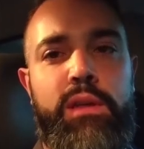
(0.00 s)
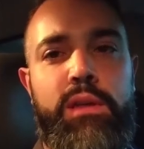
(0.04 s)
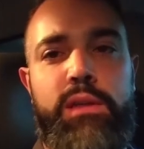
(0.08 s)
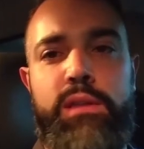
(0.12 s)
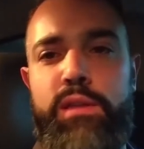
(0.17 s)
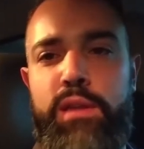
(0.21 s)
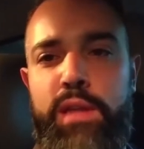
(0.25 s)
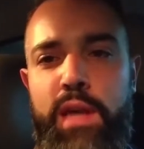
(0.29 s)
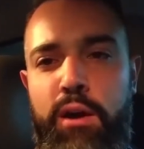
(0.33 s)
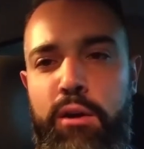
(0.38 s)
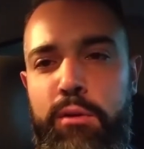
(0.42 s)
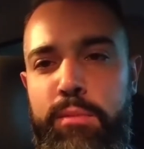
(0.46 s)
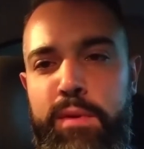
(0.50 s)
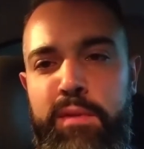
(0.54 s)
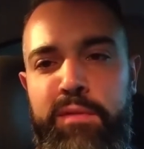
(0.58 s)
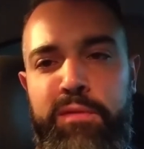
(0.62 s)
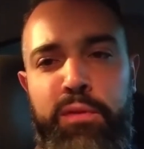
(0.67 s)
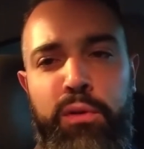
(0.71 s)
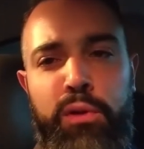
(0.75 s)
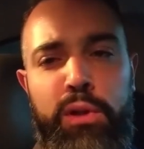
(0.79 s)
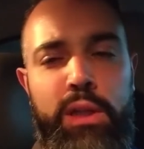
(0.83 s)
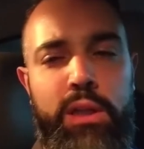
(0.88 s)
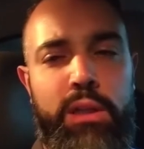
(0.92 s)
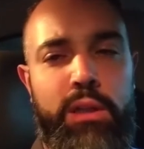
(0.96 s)
So that would be
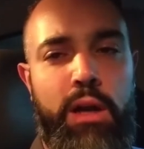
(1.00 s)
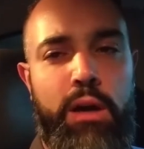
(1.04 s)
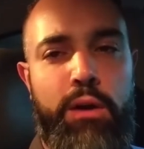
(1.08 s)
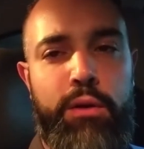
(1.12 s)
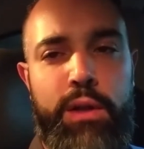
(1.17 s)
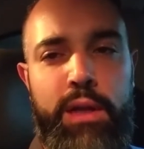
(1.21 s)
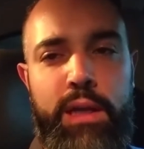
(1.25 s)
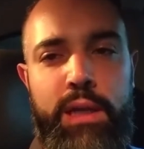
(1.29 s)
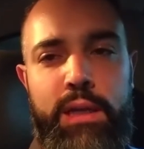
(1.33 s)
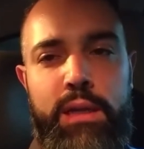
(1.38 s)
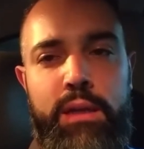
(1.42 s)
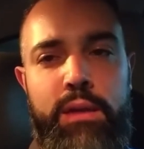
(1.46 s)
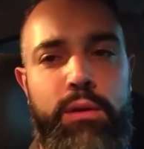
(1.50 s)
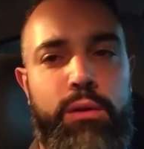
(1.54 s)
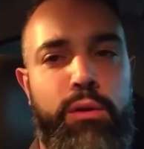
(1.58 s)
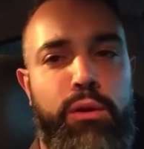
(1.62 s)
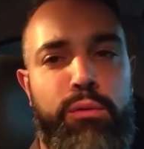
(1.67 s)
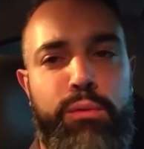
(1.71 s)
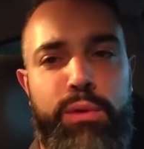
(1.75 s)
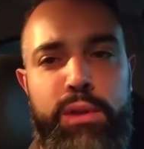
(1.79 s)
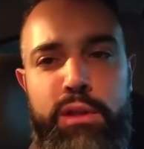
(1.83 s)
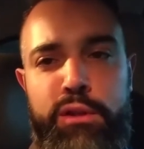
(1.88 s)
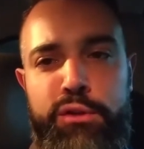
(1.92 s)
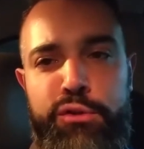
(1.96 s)
fully loaded
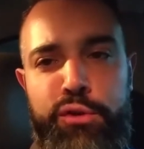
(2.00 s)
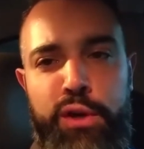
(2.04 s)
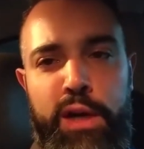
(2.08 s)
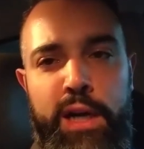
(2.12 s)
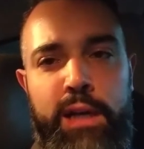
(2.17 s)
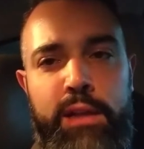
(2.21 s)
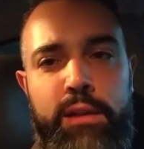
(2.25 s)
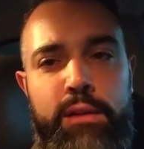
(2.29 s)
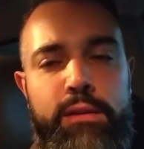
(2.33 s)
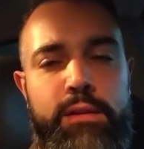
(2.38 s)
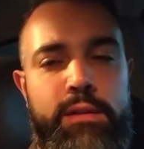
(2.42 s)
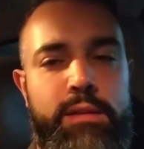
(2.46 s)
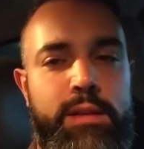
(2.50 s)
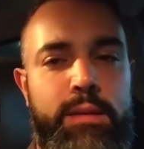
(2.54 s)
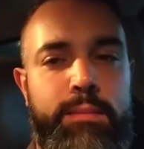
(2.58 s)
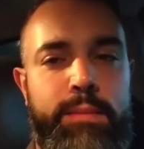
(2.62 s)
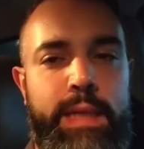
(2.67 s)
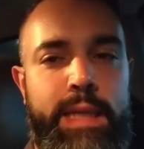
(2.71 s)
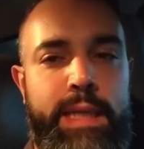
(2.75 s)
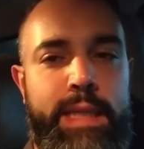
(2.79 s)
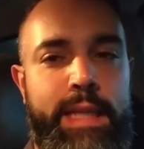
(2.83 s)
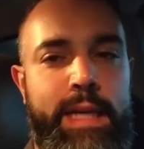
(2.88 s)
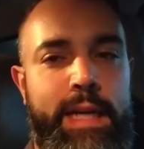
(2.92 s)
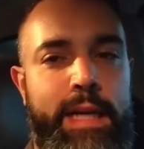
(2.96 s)
or with a trailer or something
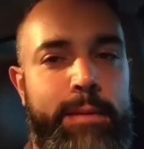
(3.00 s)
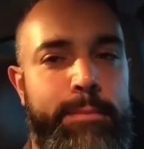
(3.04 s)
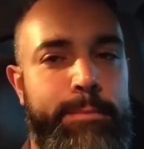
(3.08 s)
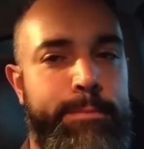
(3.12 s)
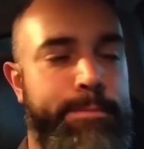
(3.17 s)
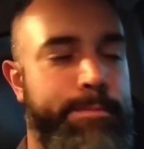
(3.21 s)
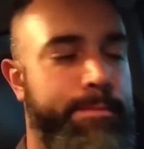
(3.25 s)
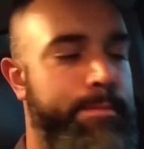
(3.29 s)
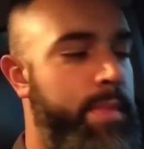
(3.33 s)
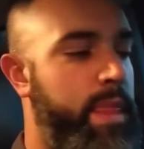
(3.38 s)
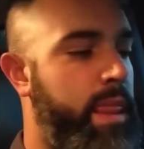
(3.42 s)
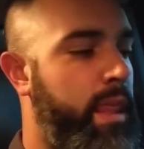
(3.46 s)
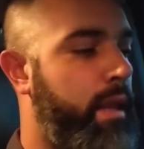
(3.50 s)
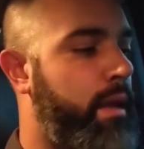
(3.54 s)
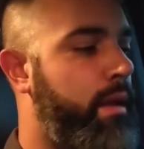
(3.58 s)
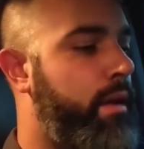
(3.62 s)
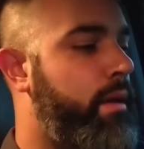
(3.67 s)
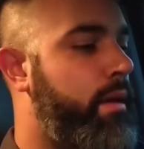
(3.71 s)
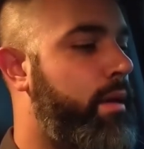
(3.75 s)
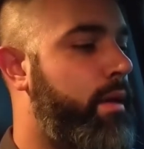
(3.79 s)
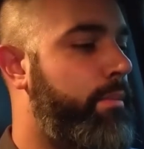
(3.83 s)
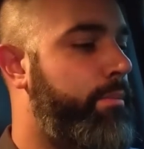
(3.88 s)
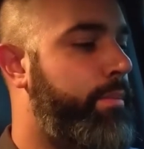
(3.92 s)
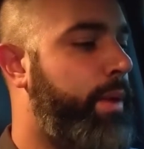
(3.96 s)
like that.
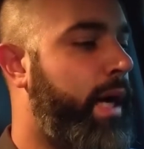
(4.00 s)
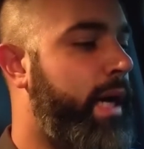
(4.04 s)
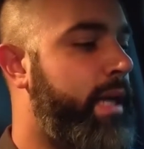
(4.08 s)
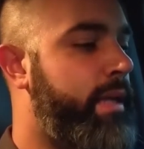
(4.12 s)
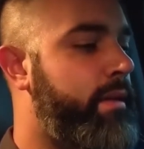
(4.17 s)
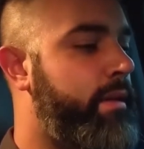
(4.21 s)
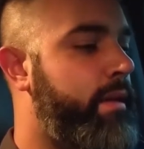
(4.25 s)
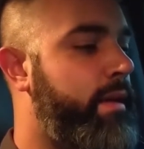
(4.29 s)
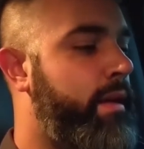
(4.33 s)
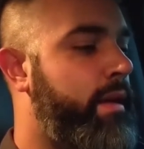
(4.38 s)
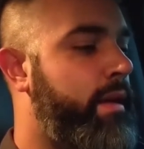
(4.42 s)
But